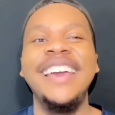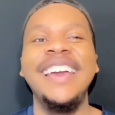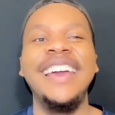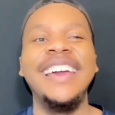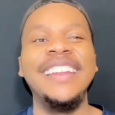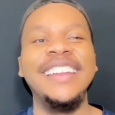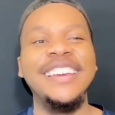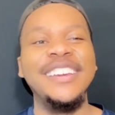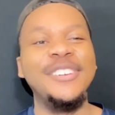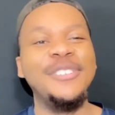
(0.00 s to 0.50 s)

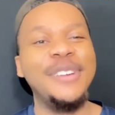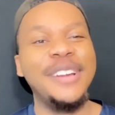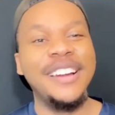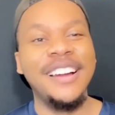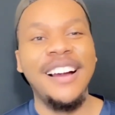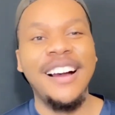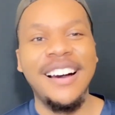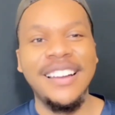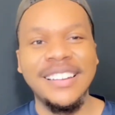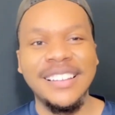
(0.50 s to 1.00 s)
And then you hear
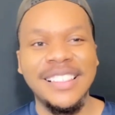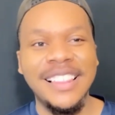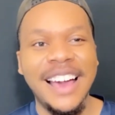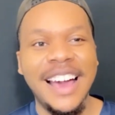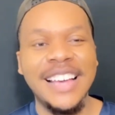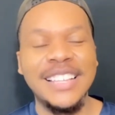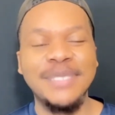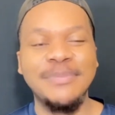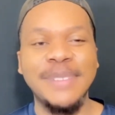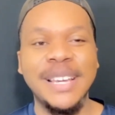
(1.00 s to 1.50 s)
all the
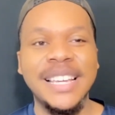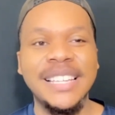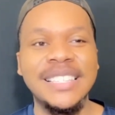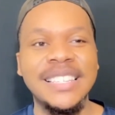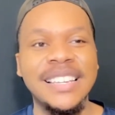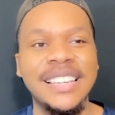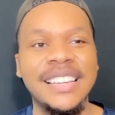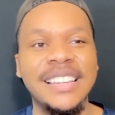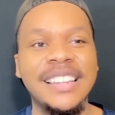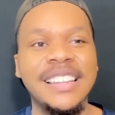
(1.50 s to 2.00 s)
classmates
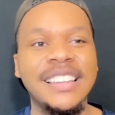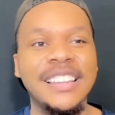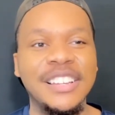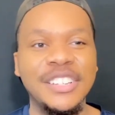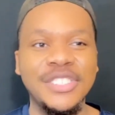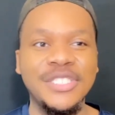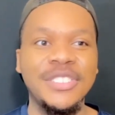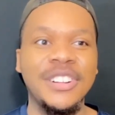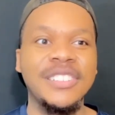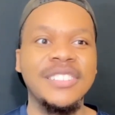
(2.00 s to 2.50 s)
and the
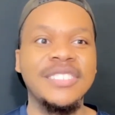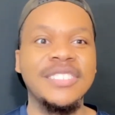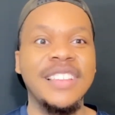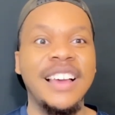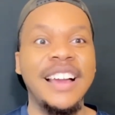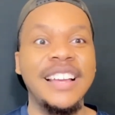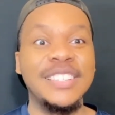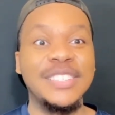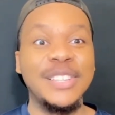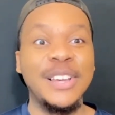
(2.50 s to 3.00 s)
instructors
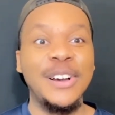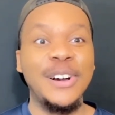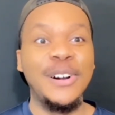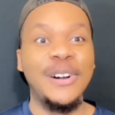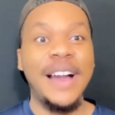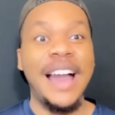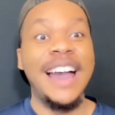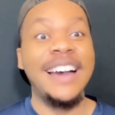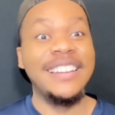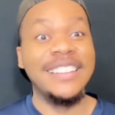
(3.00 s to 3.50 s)
like, "So
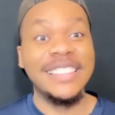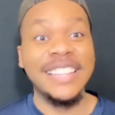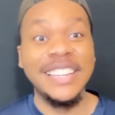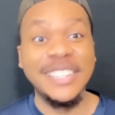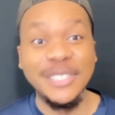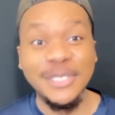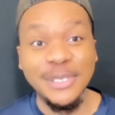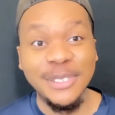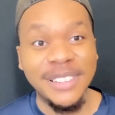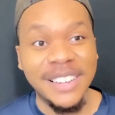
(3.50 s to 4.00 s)
how did they
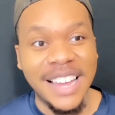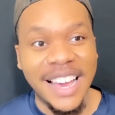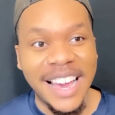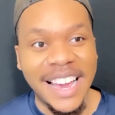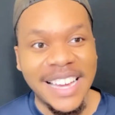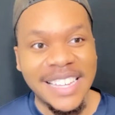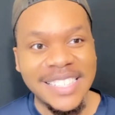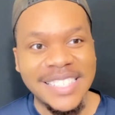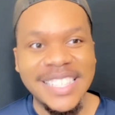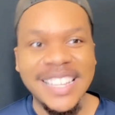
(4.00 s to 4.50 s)
do,
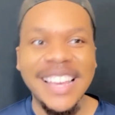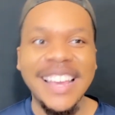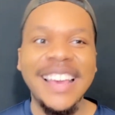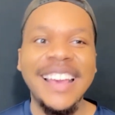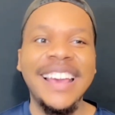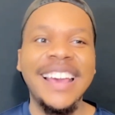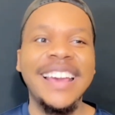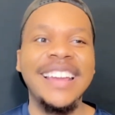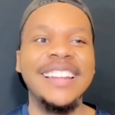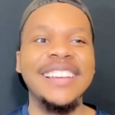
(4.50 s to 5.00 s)
class?"
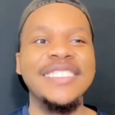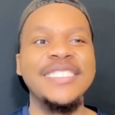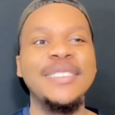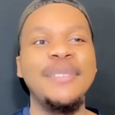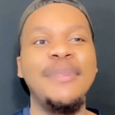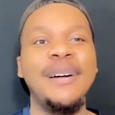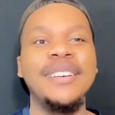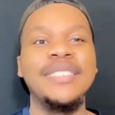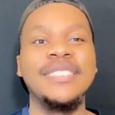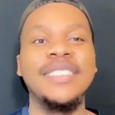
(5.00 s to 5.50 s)
And then
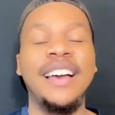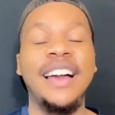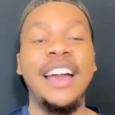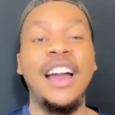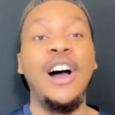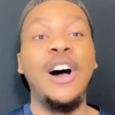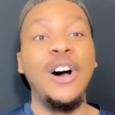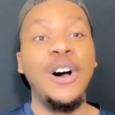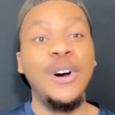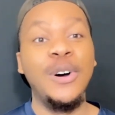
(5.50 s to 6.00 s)
somebody's like,
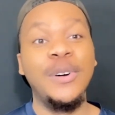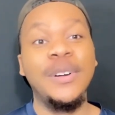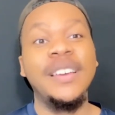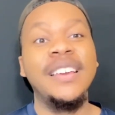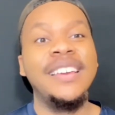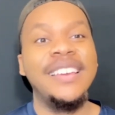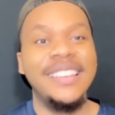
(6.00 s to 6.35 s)
"Oh."